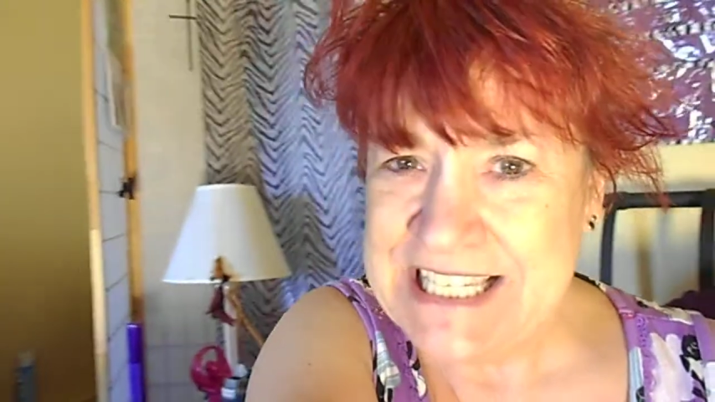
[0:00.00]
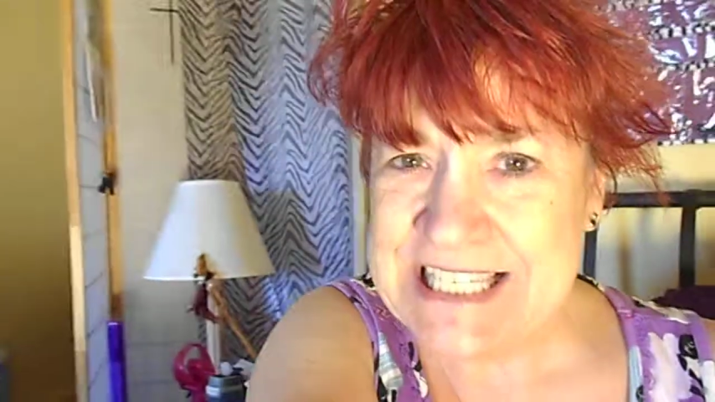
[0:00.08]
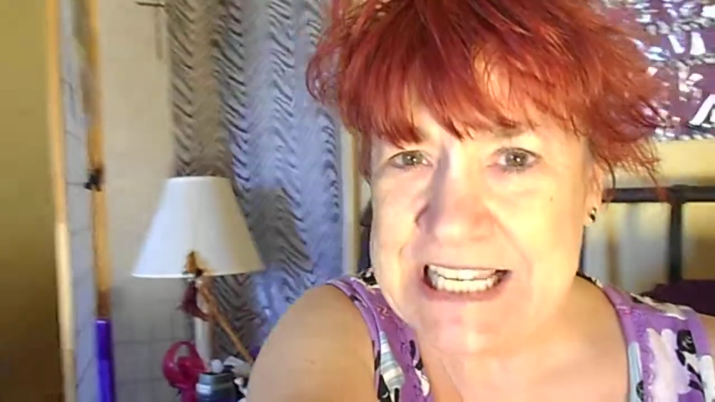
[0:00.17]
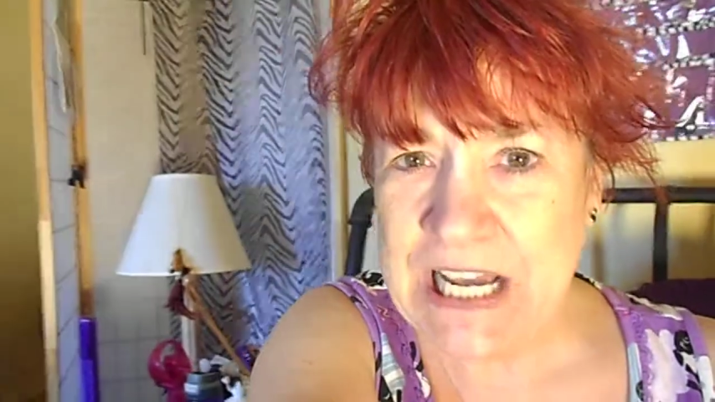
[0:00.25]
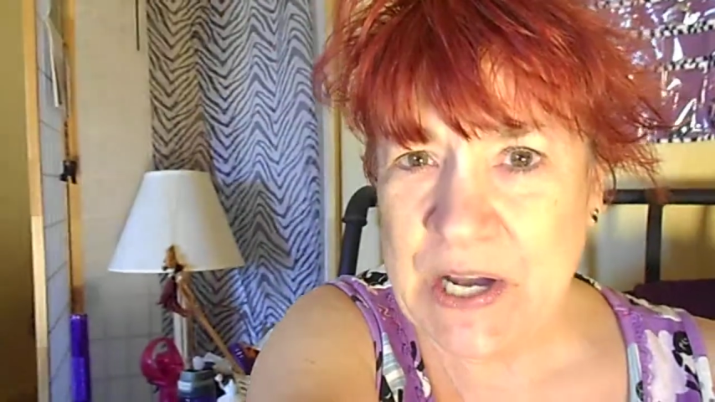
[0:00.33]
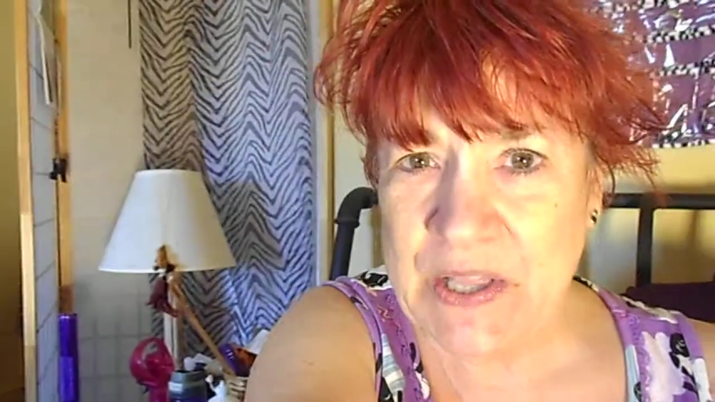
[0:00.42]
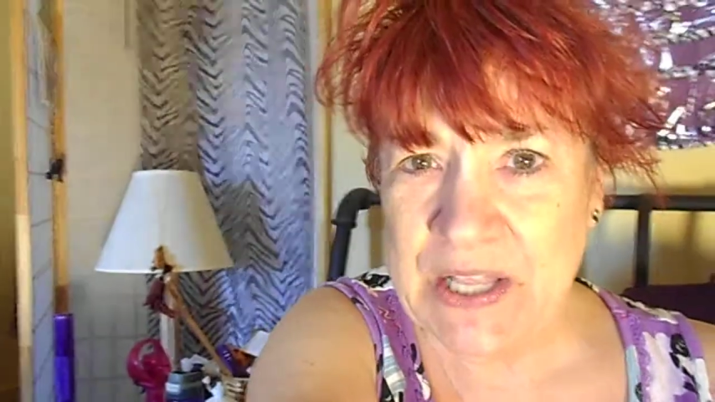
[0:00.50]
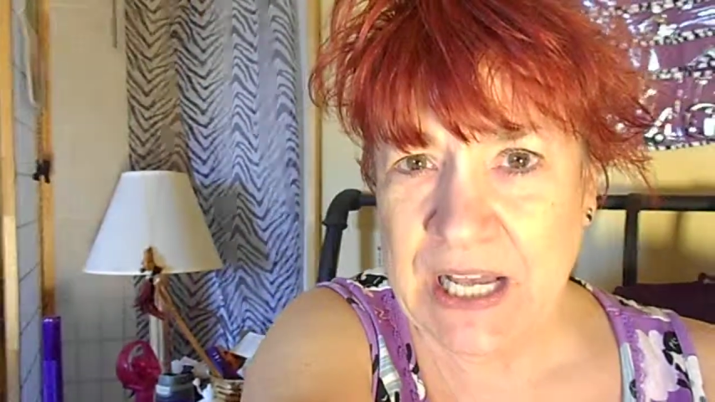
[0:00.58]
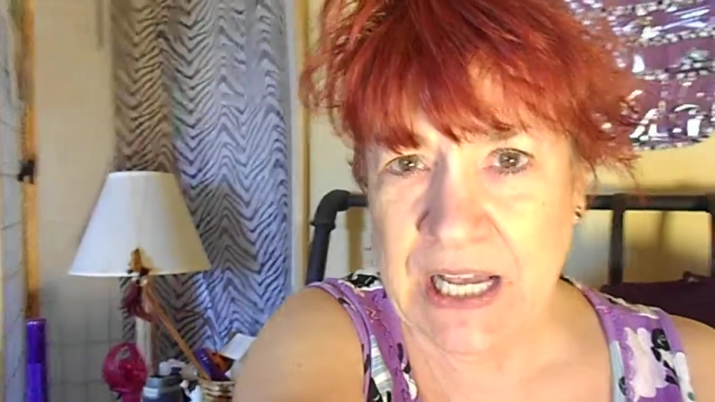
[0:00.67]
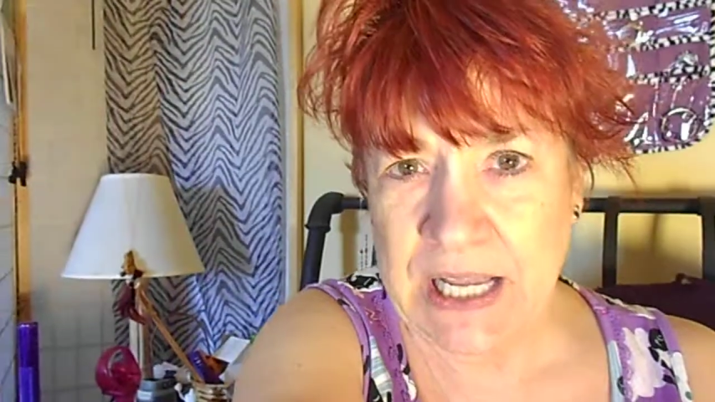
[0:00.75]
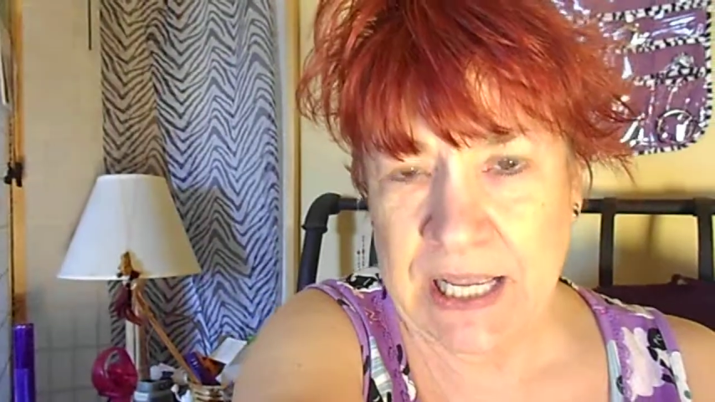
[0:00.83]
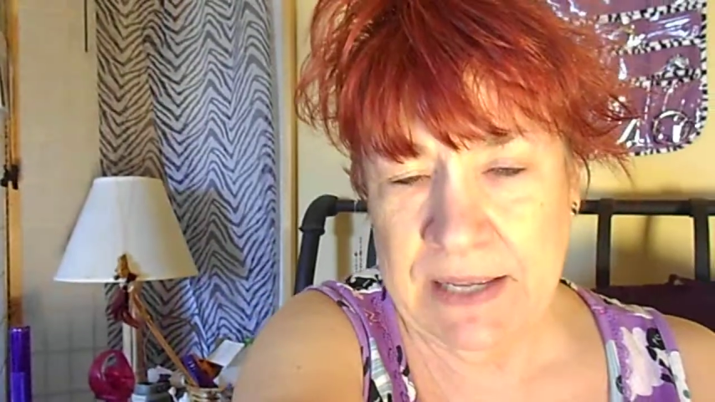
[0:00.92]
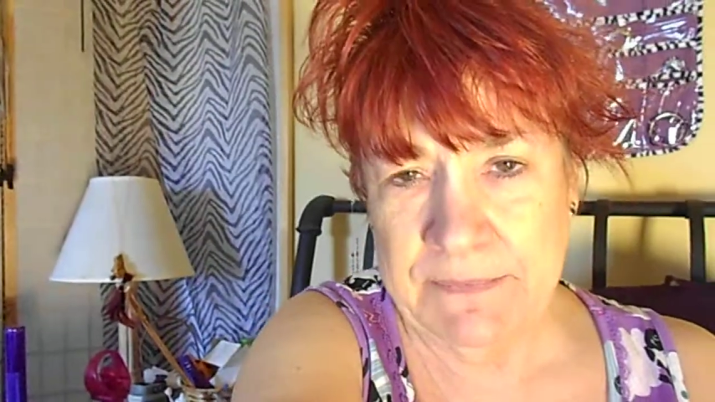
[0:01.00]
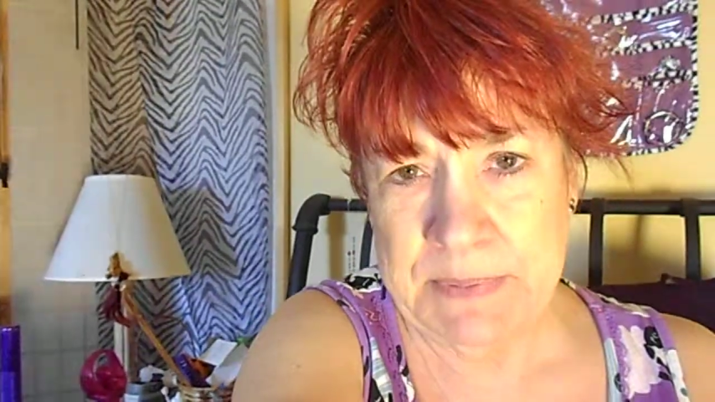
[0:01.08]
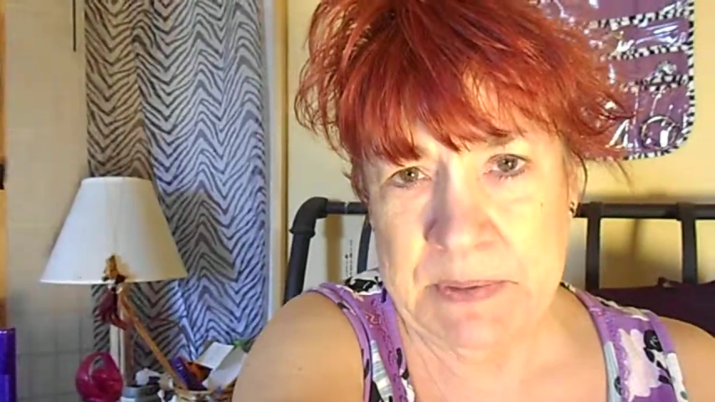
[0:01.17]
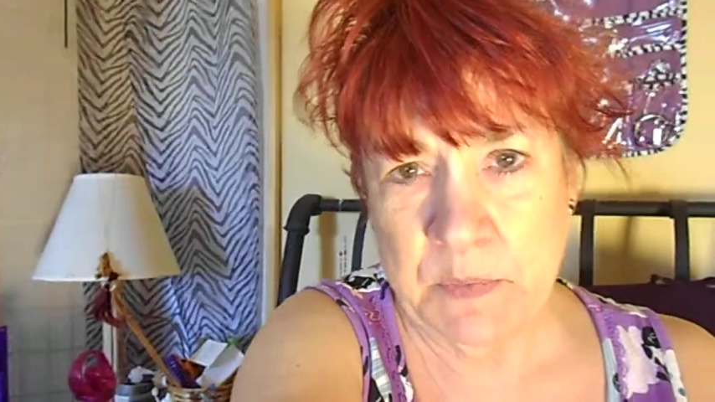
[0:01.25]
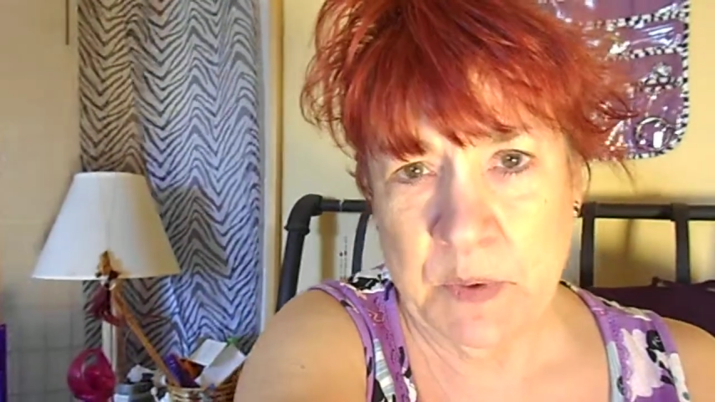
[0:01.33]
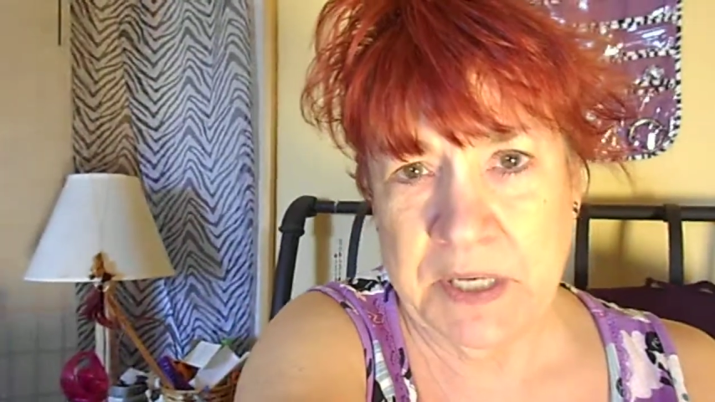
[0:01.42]
so I have
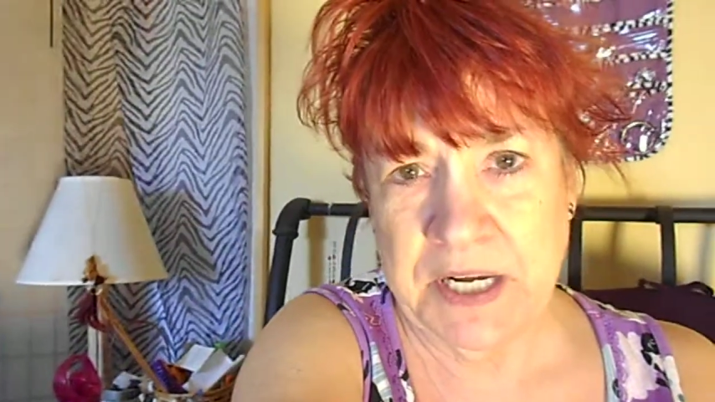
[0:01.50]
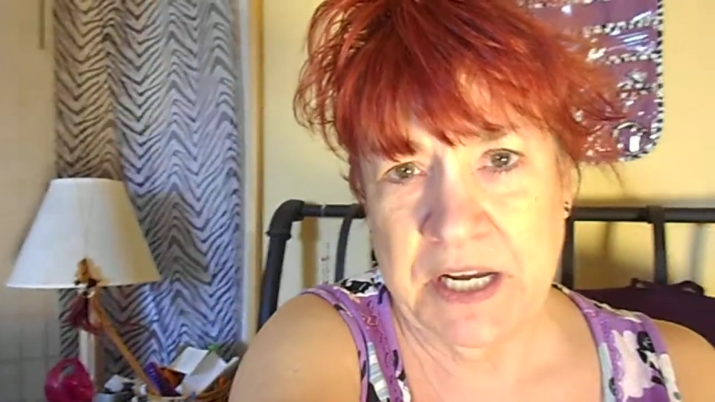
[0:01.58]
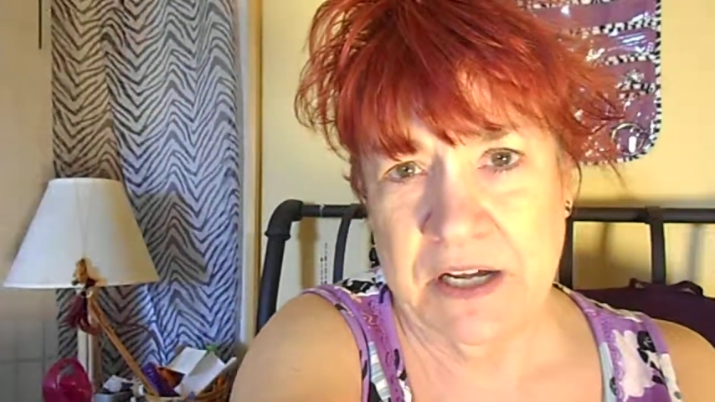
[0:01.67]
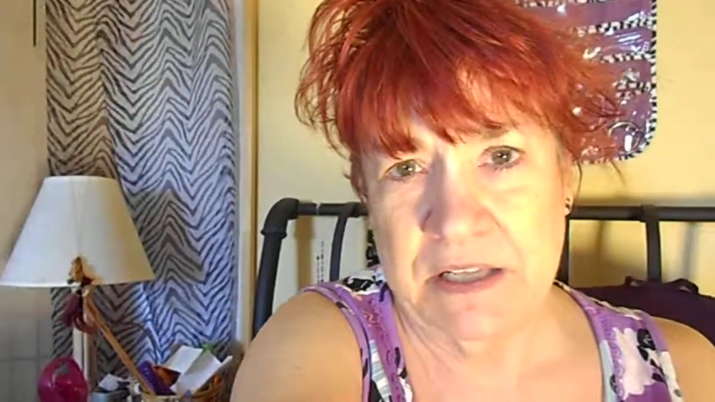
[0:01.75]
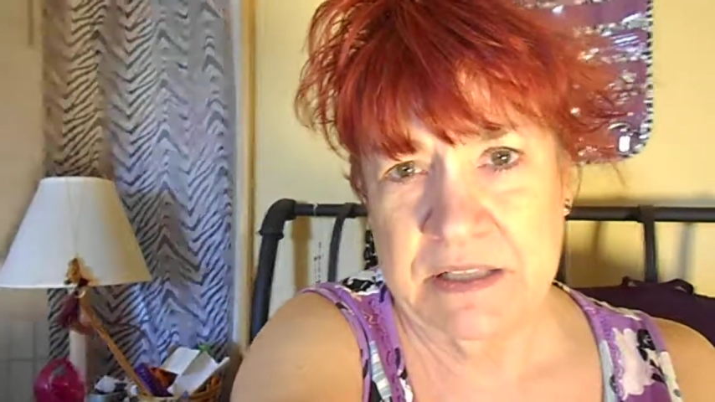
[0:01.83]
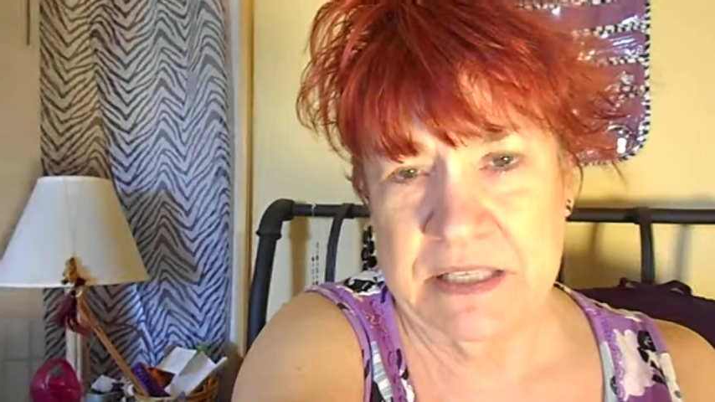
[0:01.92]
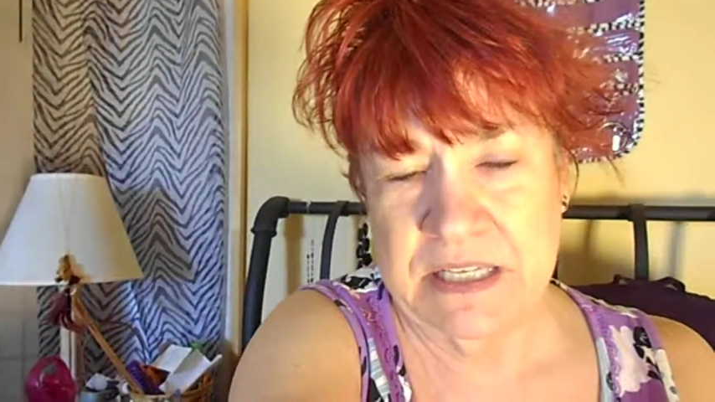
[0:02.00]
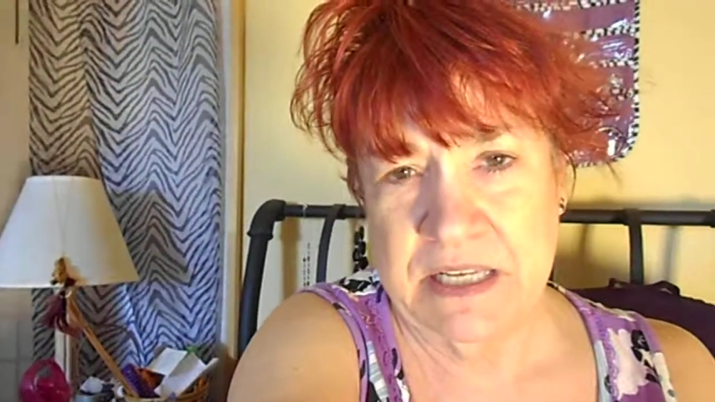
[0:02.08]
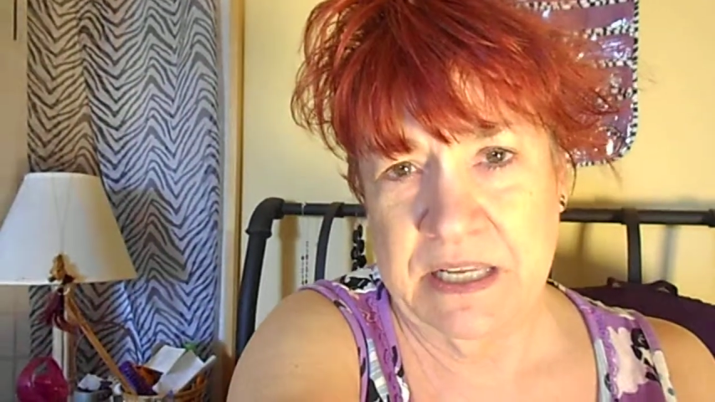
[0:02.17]
been working on the,